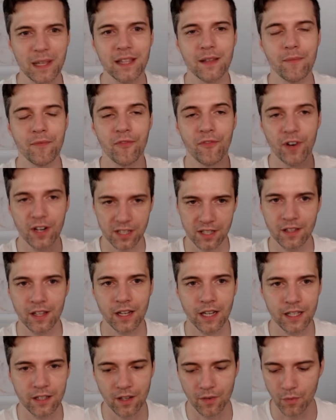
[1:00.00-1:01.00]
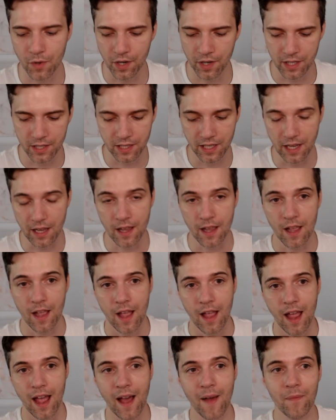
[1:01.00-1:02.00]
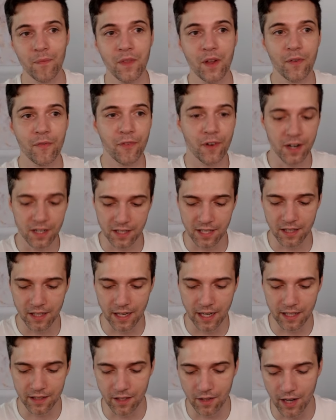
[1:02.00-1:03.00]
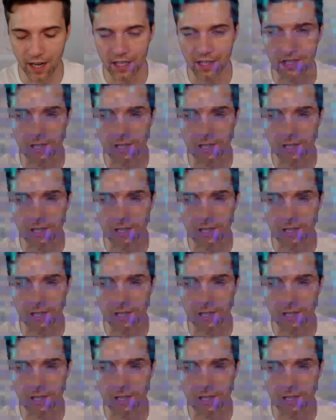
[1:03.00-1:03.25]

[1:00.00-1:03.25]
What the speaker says: first indicator we're going to see. And the first indicator, actually,